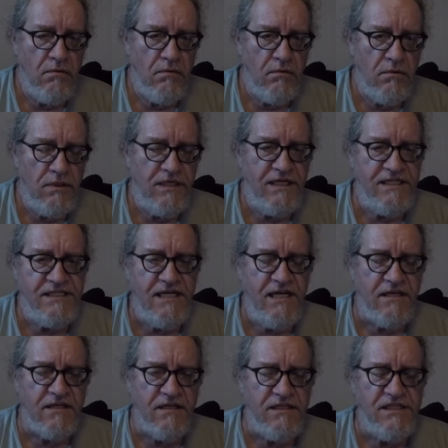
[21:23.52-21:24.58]
Like I
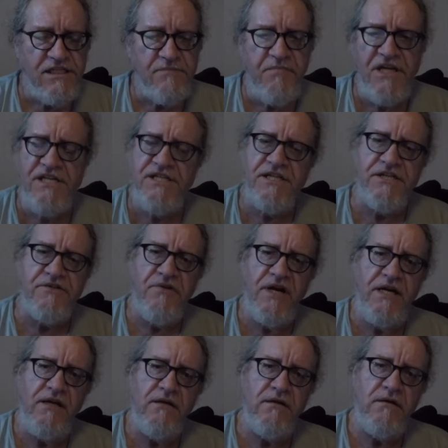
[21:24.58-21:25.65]
said, this is business,
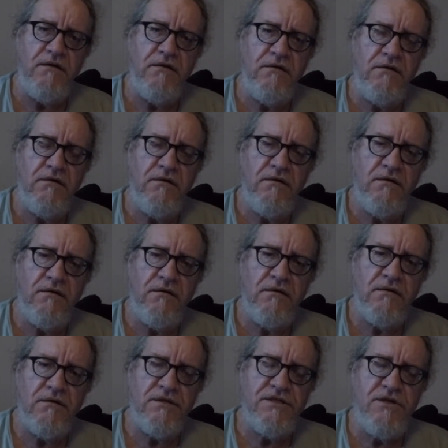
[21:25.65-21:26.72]
right?
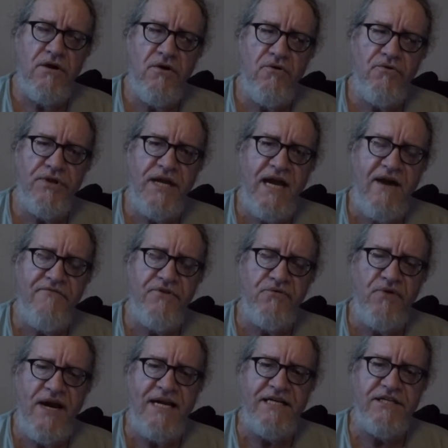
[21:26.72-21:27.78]
So they have the
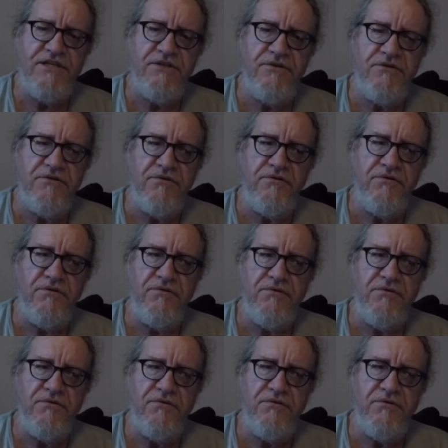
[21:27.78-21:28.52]
right to